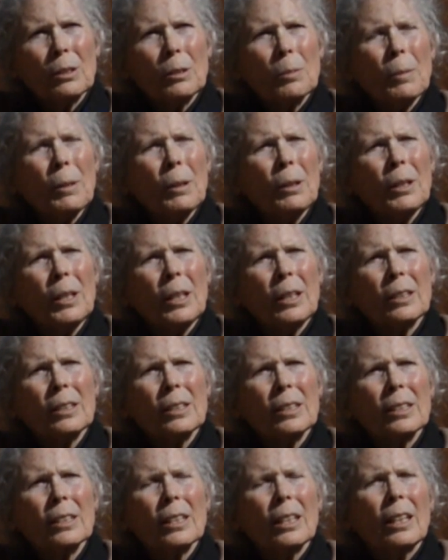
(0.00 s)

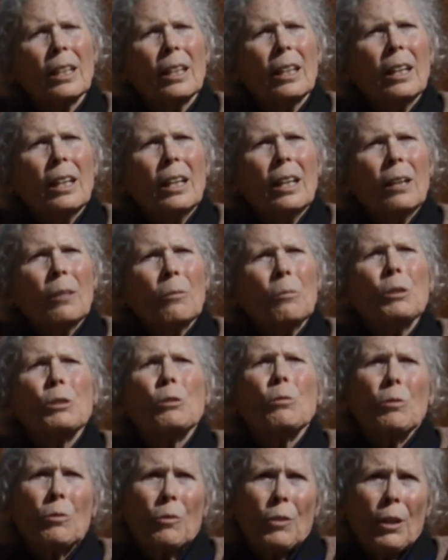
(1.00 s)
experience,
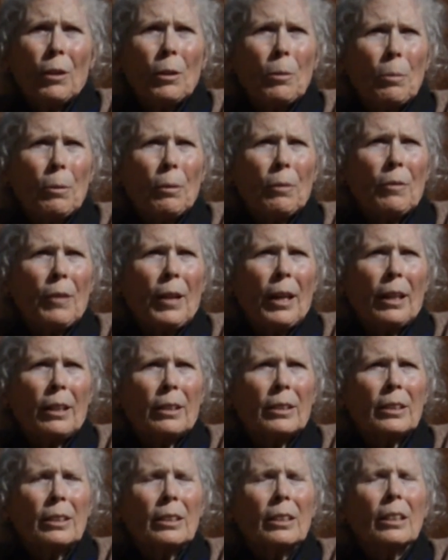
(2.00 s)
which was very
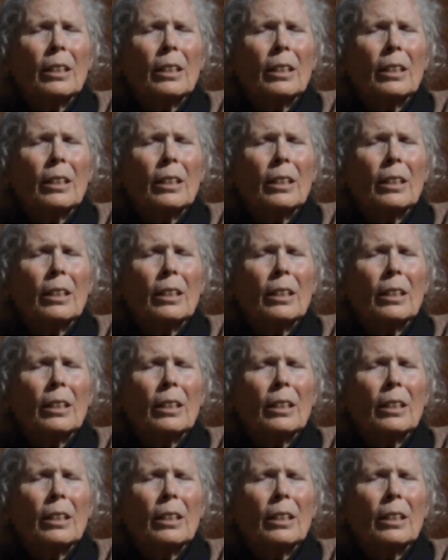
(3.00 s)
profound,